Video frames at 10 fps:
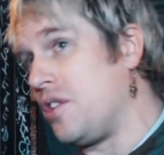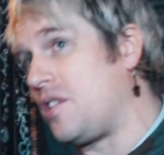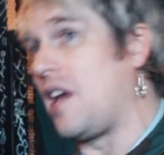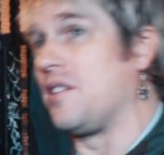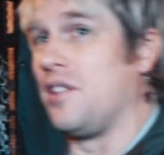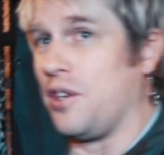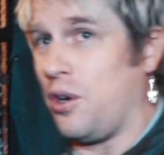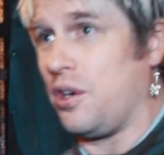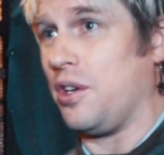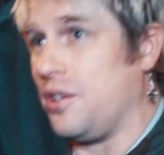just has to
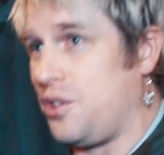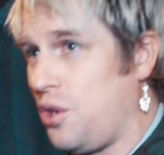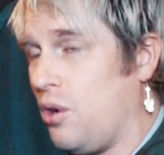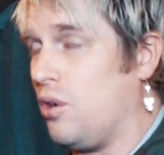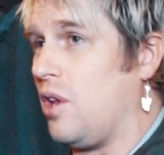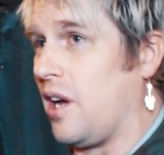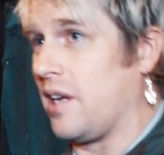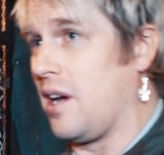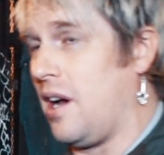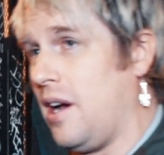go to show, like,
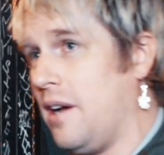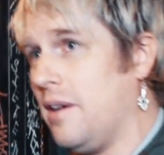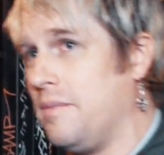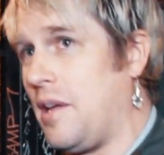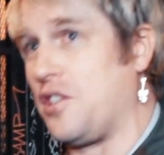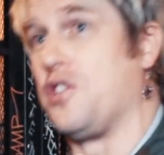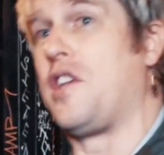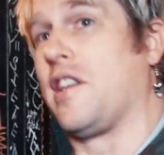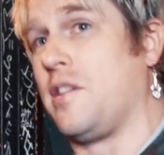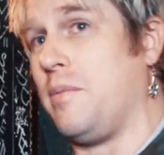that's a
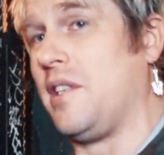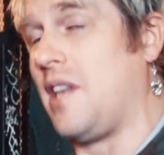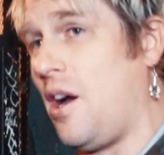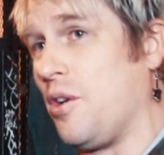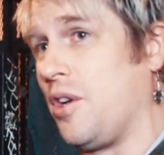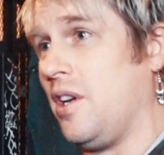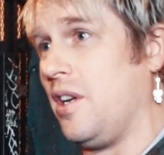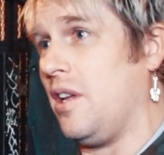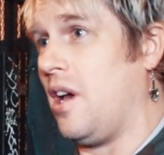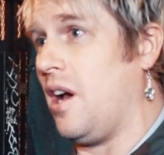testament to how good
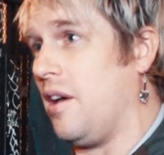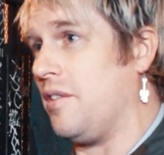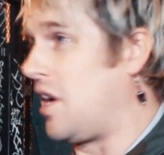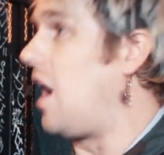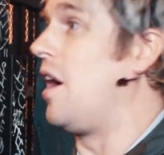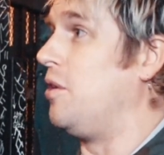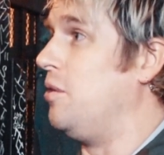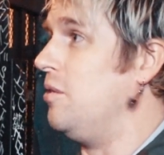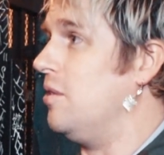the guy who